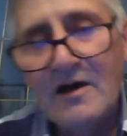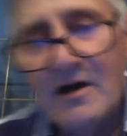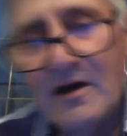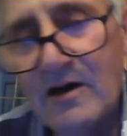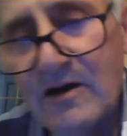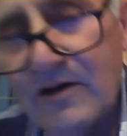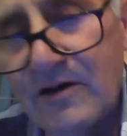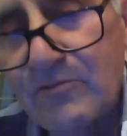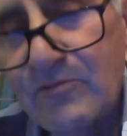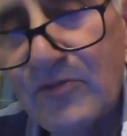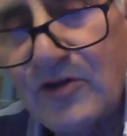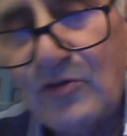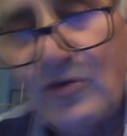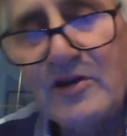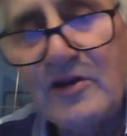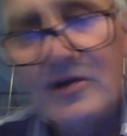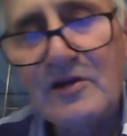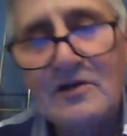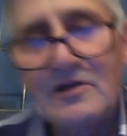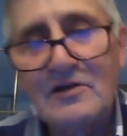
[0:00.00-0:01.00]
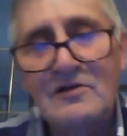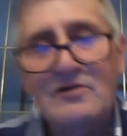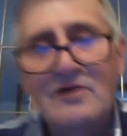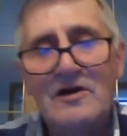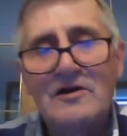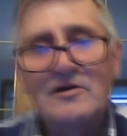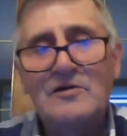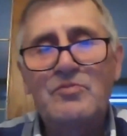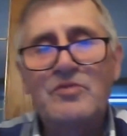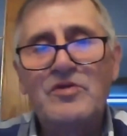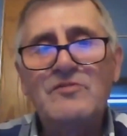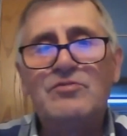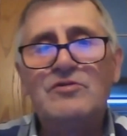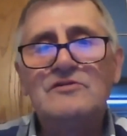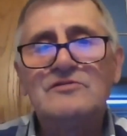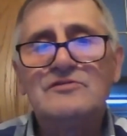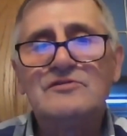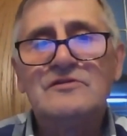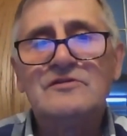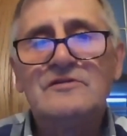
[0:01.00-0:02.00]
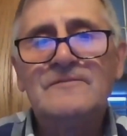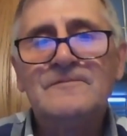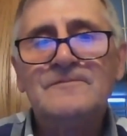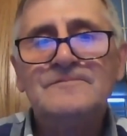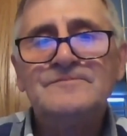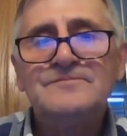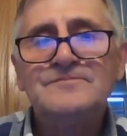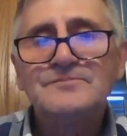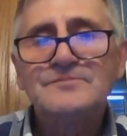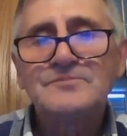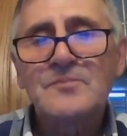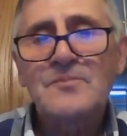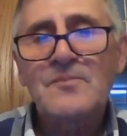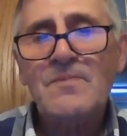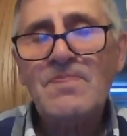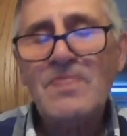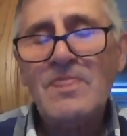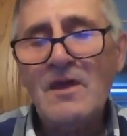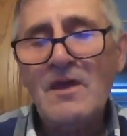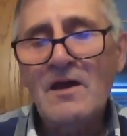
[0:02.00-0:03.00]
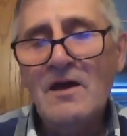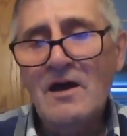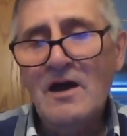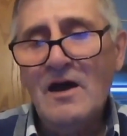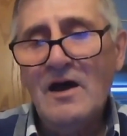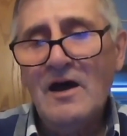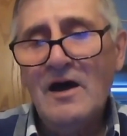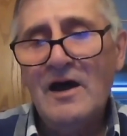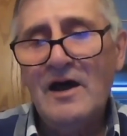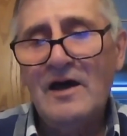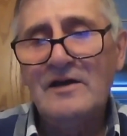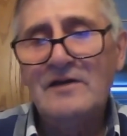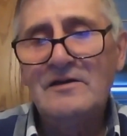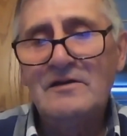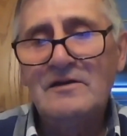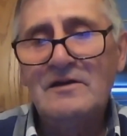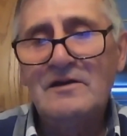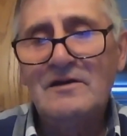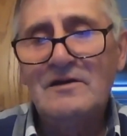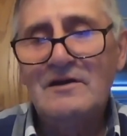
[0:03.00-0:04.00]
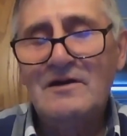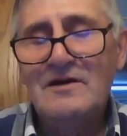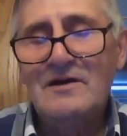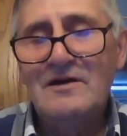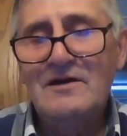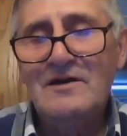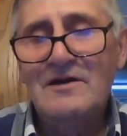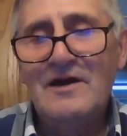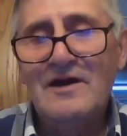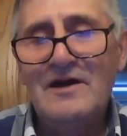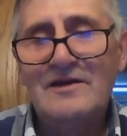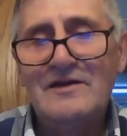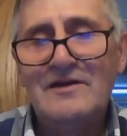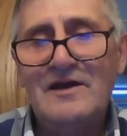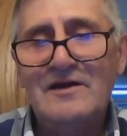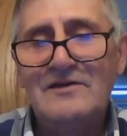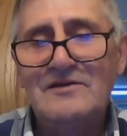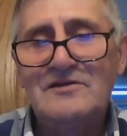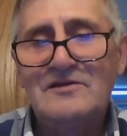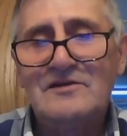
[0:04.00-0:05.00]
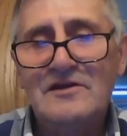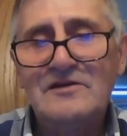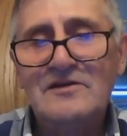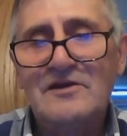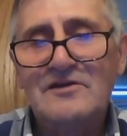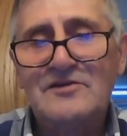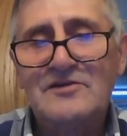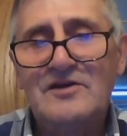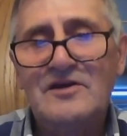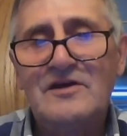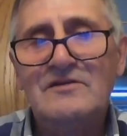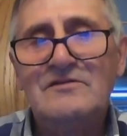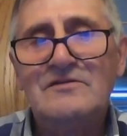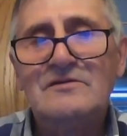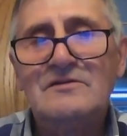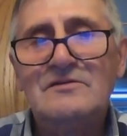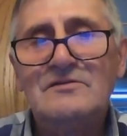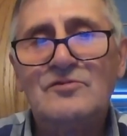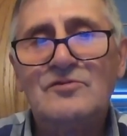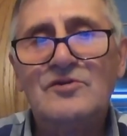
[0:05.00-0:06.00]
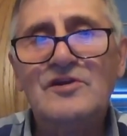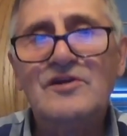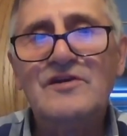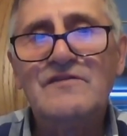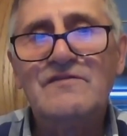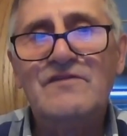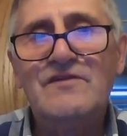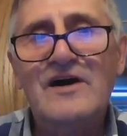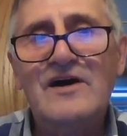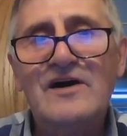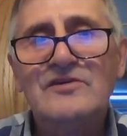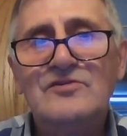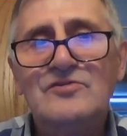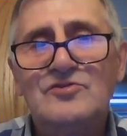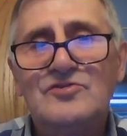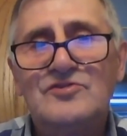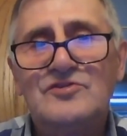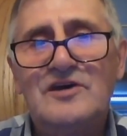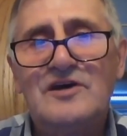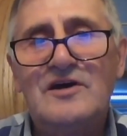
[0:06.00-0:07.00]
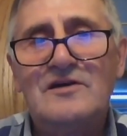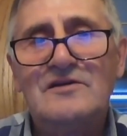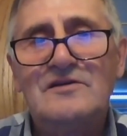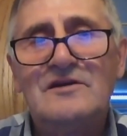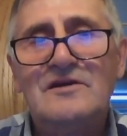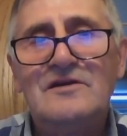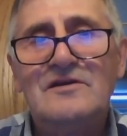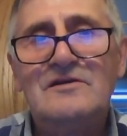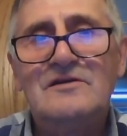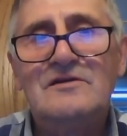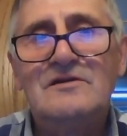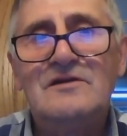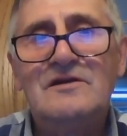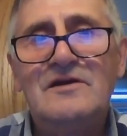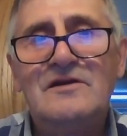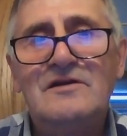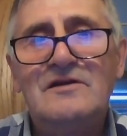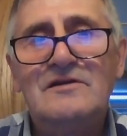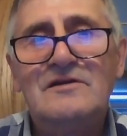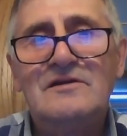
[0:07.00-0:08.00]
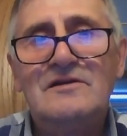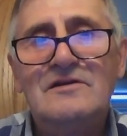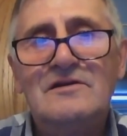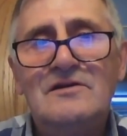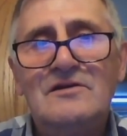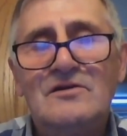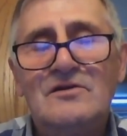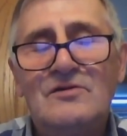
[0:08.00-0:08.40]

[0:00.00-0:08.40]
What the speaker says: in between and across peoples. And as Lynda said, really values that and